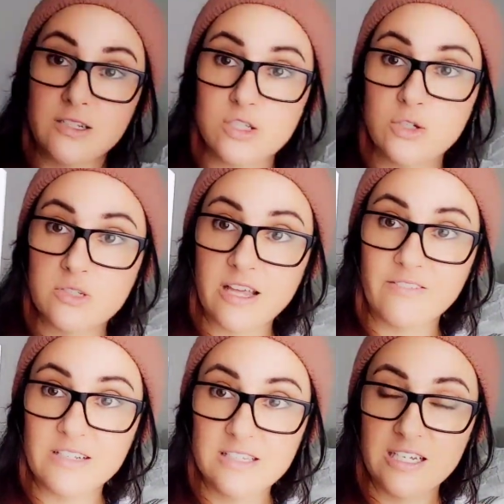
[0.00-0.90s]
and
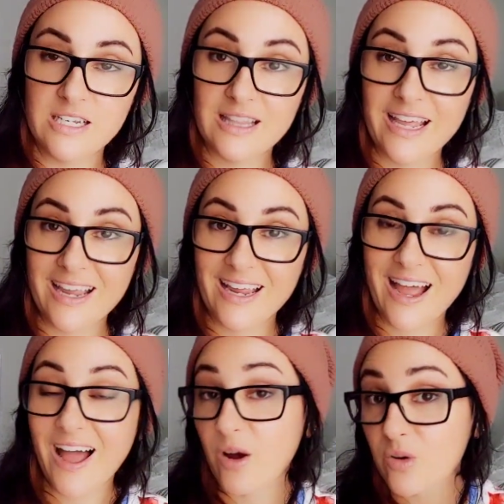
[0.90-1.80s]
217,
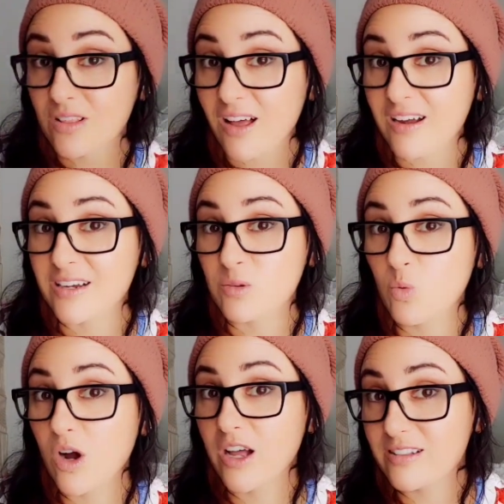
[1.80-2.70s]
they
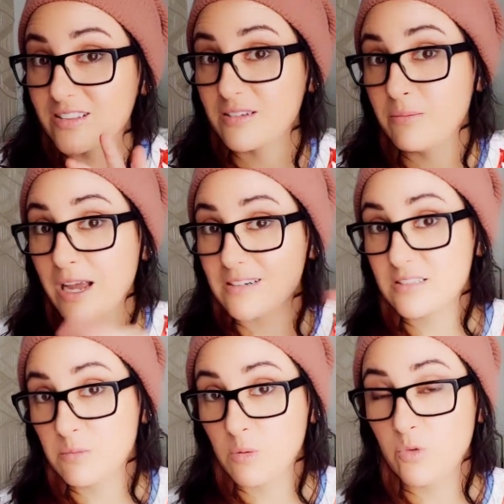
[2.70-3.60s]
outline what the
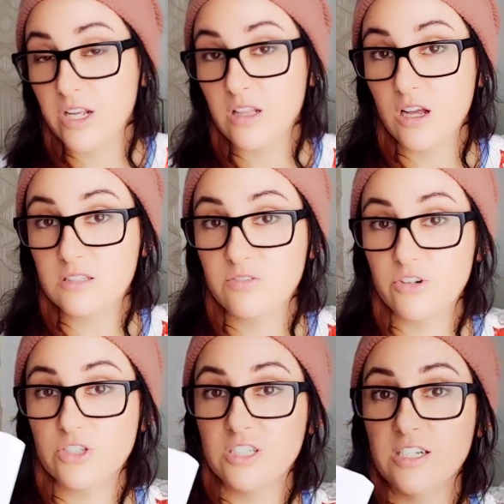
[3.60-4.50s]
maximum weight loss
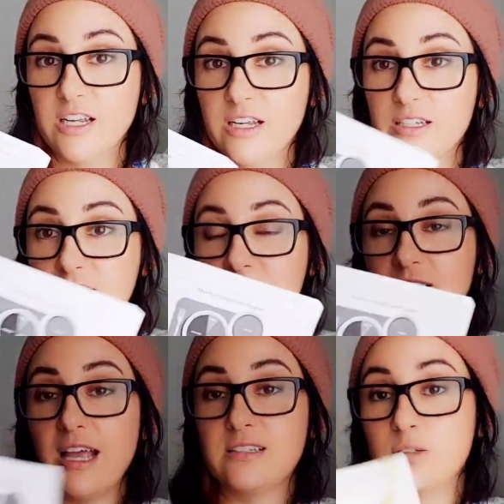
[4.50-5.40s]
version
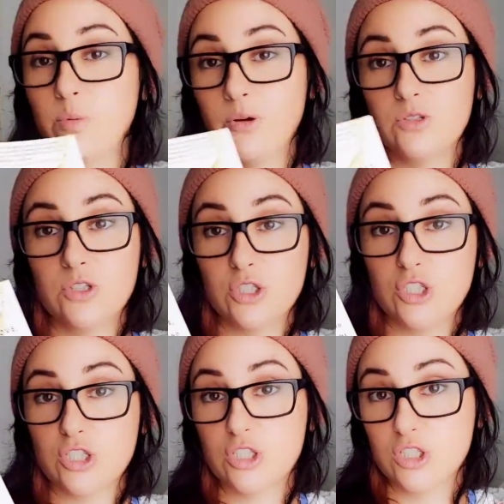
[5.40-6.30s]
is as opposed to
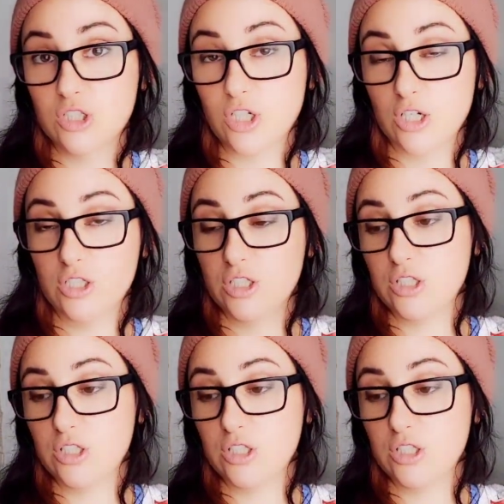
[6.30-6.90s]
just starch